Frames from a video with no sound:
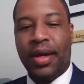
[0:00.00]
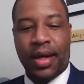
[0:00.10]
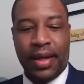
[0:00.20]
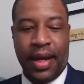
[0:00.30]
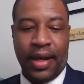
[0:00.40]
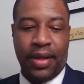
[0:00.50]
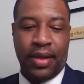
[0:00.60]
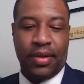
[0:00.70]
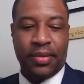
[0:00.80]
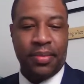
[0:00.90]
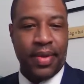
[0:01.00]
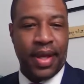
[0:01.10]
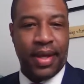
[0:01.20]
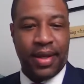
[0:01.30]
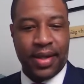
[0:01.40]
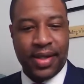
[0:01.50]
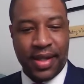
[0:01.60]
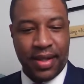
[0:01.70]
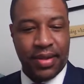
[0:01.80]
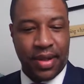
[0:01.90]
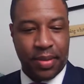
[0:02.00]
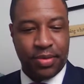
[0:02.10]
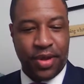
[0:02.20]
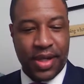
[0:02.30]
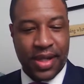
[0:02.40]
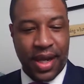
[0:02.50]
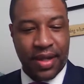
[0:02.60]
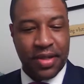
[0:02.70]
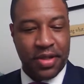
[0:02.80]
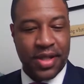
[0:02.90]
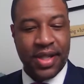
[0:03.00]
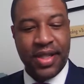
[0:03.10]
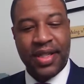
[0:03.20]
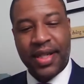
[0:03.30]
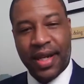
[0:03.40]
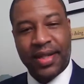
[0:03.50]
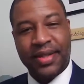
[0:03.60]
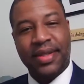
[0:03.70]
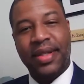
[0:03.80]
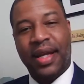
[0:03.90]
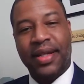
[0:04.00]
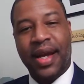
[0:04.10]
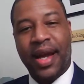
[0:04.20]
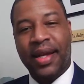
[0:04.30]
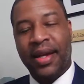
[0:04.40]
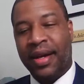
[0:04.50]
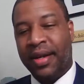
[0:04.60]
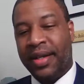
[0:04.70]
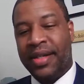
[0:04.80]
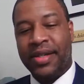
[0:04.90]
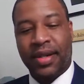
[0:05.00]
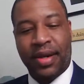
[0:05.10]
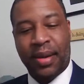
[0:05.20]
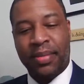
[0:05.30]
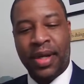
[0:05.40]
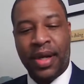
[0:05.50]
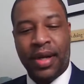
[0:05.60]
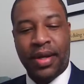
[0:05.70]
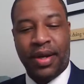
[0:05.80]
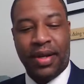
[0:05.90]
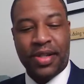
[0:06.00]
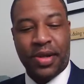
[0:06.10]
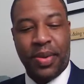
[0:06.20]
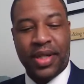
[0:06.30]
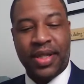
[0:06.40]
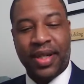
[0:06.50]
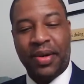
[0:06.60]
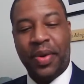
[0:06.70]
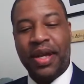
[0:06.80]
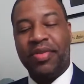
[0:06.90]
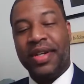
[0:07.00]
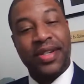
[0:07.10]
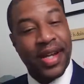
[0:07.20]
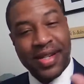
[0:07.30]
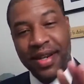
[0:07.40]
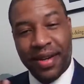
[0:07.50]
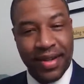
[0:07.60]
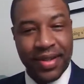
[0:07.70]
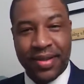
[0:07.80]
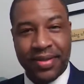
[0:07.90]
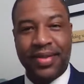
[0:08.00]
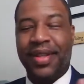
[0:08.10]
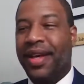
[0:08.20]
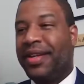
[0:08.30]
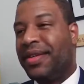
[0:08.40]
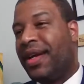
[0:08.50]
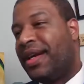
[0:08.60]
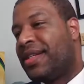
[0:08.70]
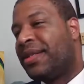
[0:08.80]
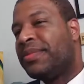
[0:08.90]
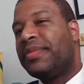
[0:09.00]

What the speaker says: online here. And then I've seen friends like Chrissy G and Kai on Instagram also watching and waving. So I see all of you. Thank you, guys.